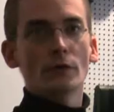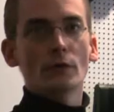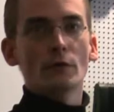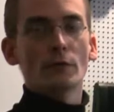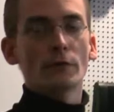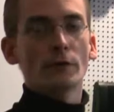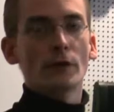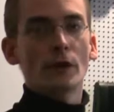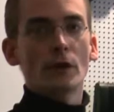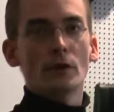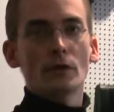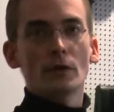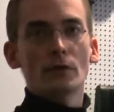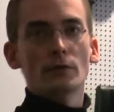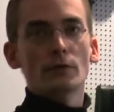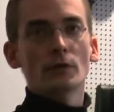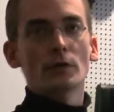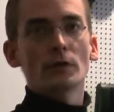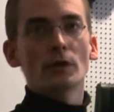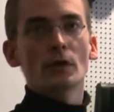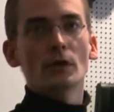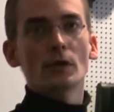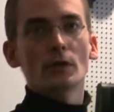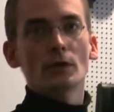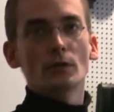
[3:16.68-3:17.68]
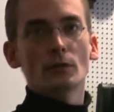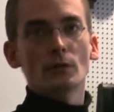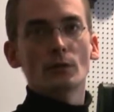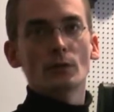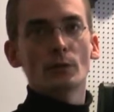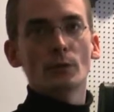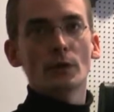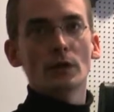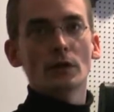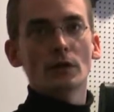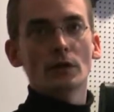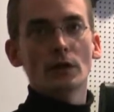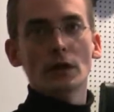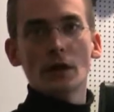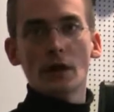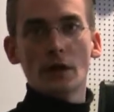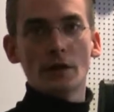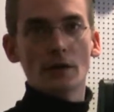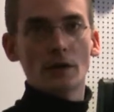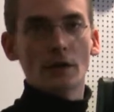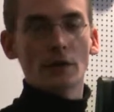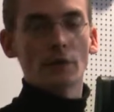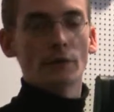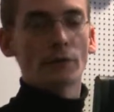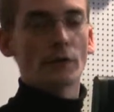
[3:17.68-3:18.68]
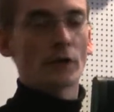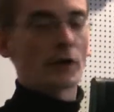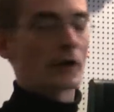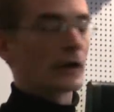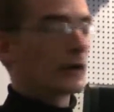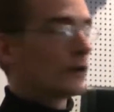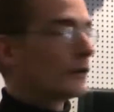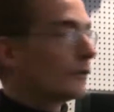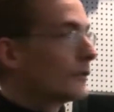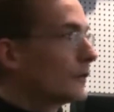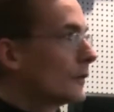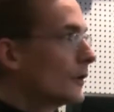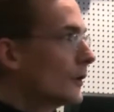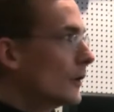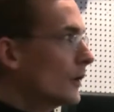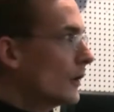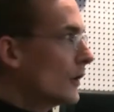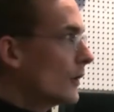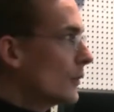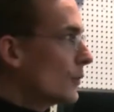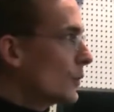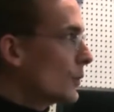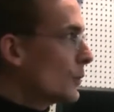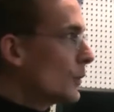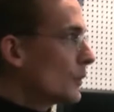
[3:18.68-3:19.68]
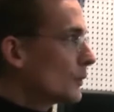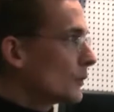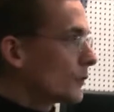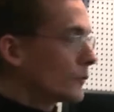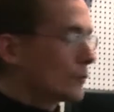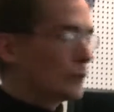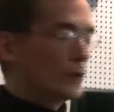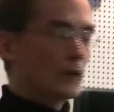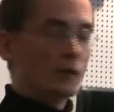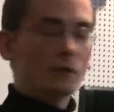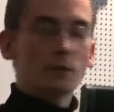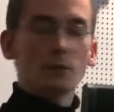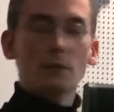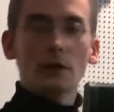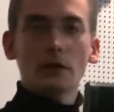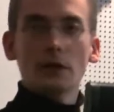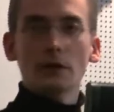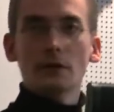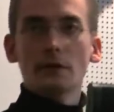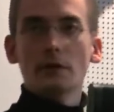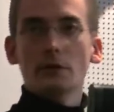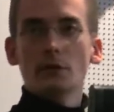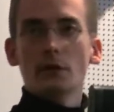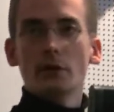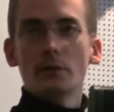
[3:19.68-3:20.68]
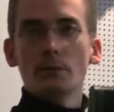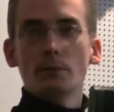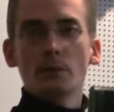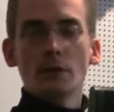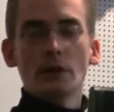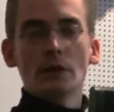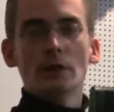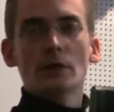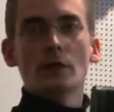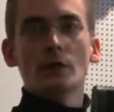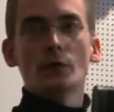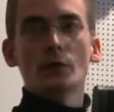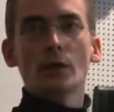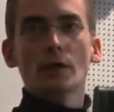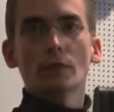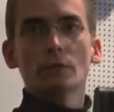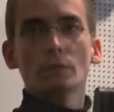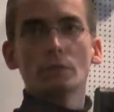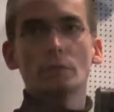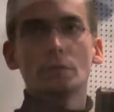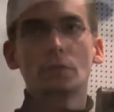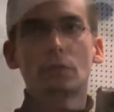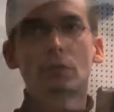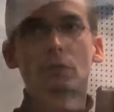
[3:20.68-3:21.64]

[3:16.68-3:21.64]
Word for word: the VoIP saying, okay, I'm at the submarine, you're like, okay, I know the submarine, I know where it is. So it's easy to